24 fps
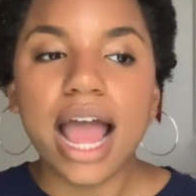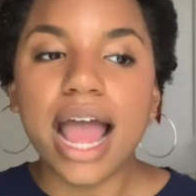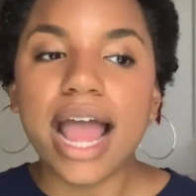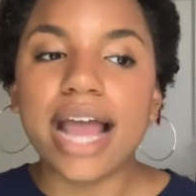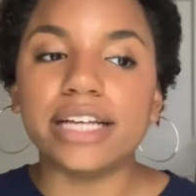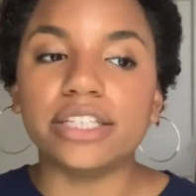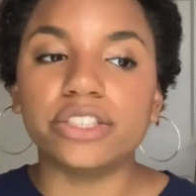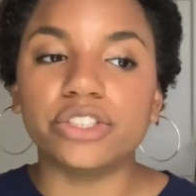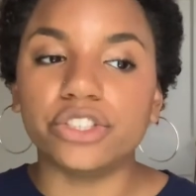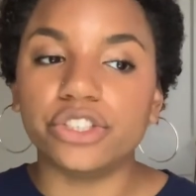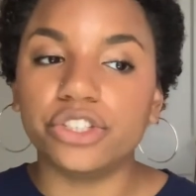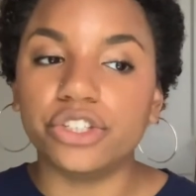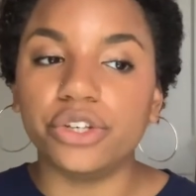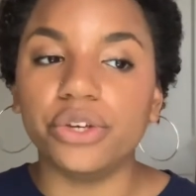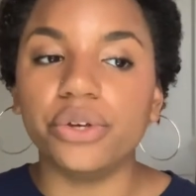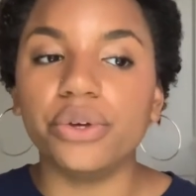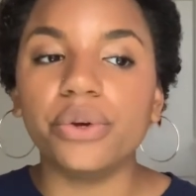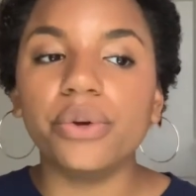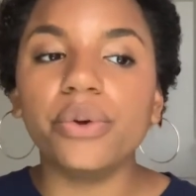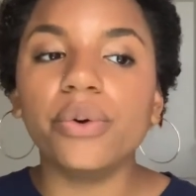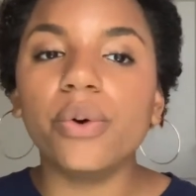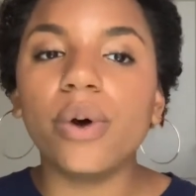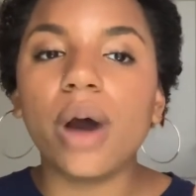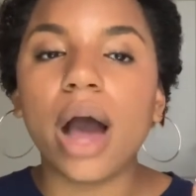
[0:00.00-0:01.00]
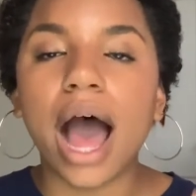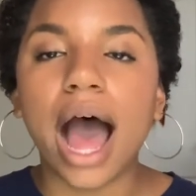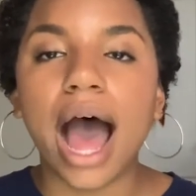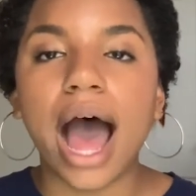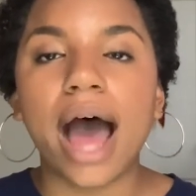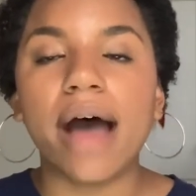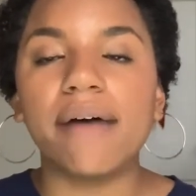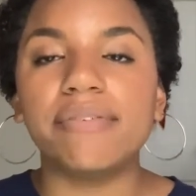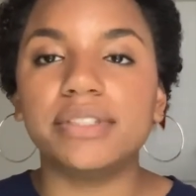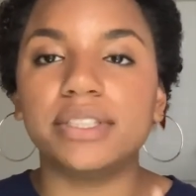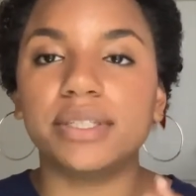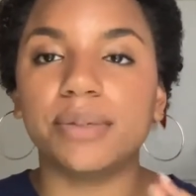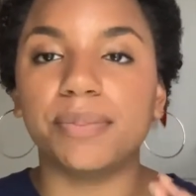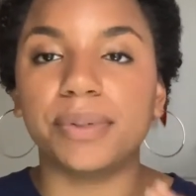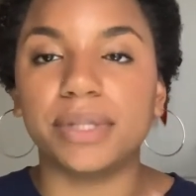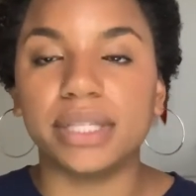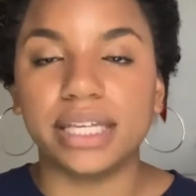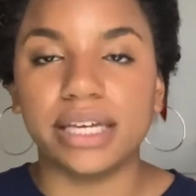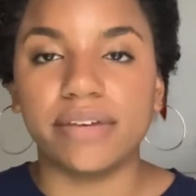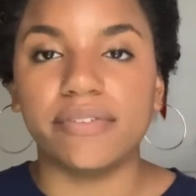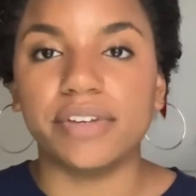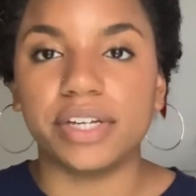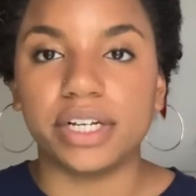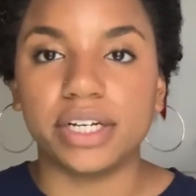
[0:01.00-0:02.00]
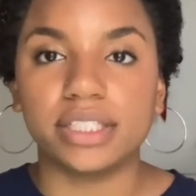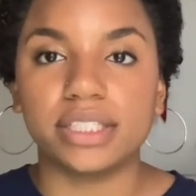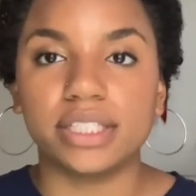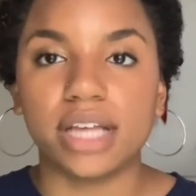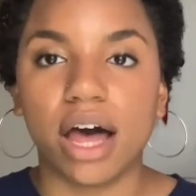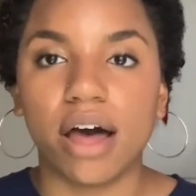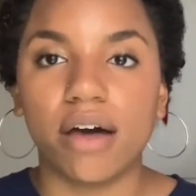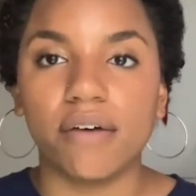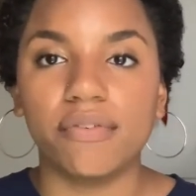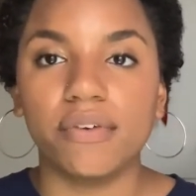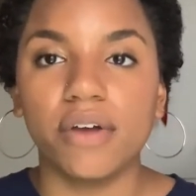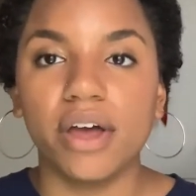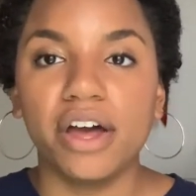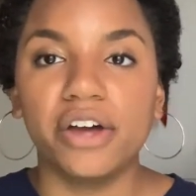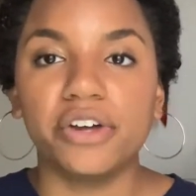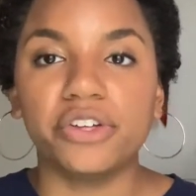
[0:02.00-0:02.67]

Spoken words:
is you have to believe in yourself.